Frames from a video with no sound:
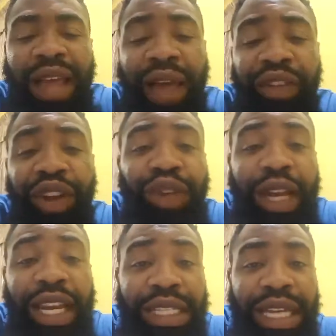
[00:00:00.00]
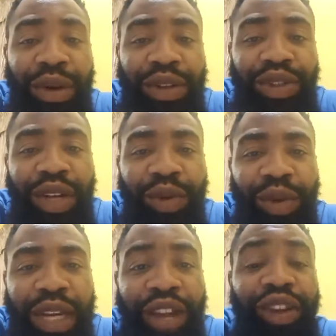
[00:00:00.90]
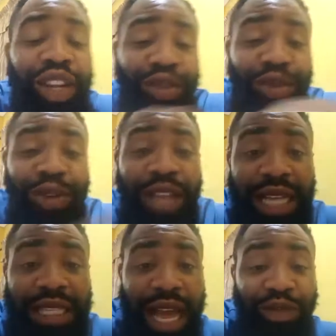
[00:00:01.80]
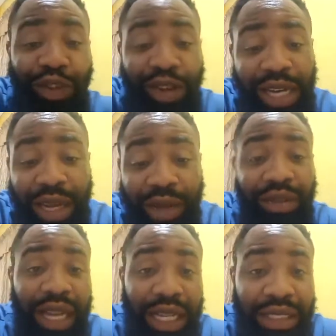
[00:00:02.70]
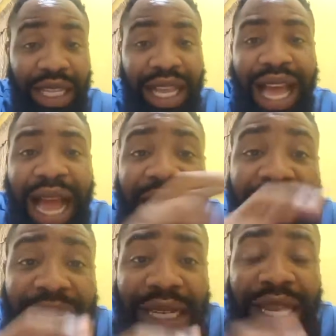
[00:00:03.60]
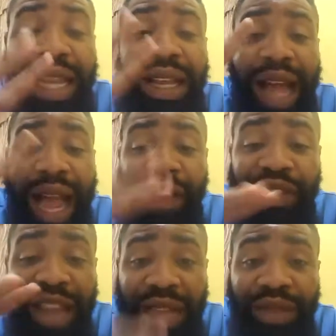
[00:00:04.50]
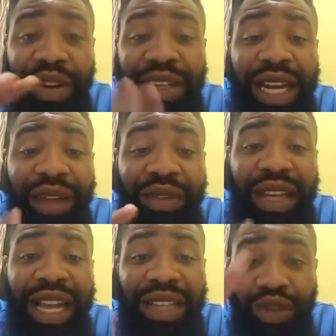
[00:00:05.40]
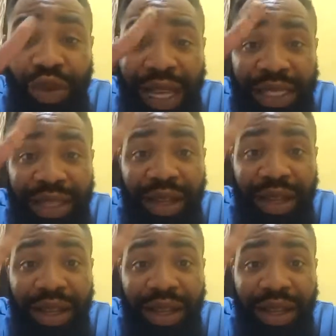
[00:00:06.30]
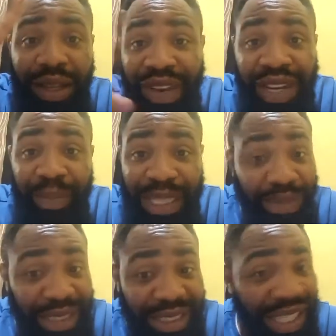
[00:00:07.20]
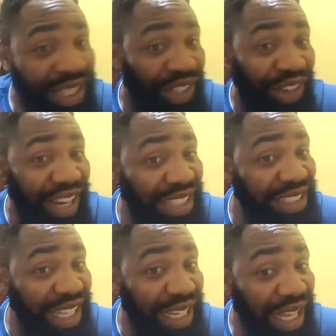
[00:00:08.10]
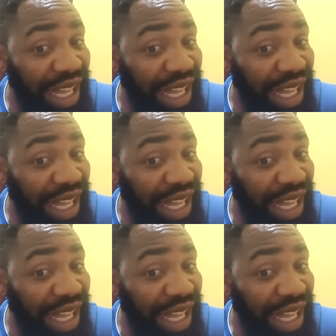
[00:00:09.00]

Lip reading: I feel to an extent I was the only one that, you know, they used to dance 400 level dance. I danced 400 level dance twice at different departments. You don't understand?